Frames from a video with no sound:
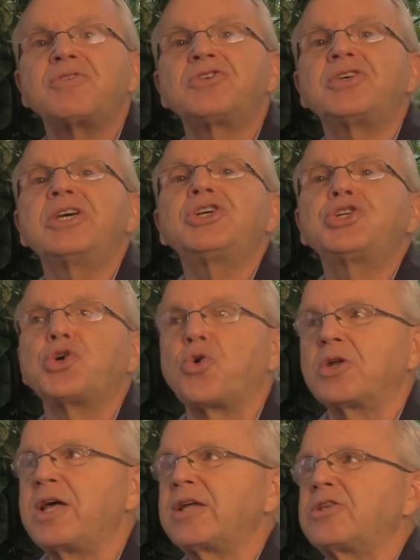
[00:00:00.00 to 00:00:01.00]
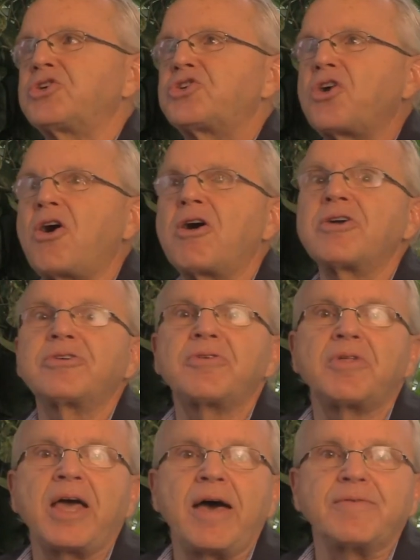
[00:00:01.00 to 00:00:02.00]
the seashore and like the stars
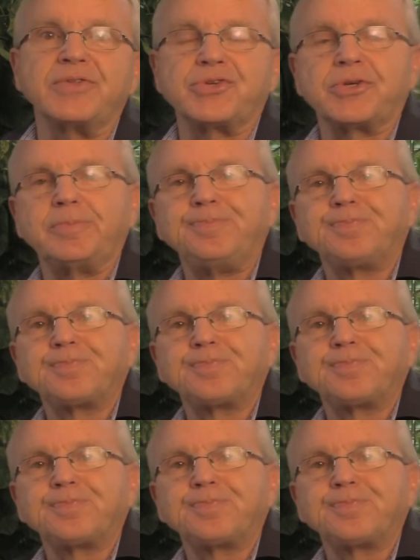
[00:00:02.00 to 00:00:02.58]
of the heavens.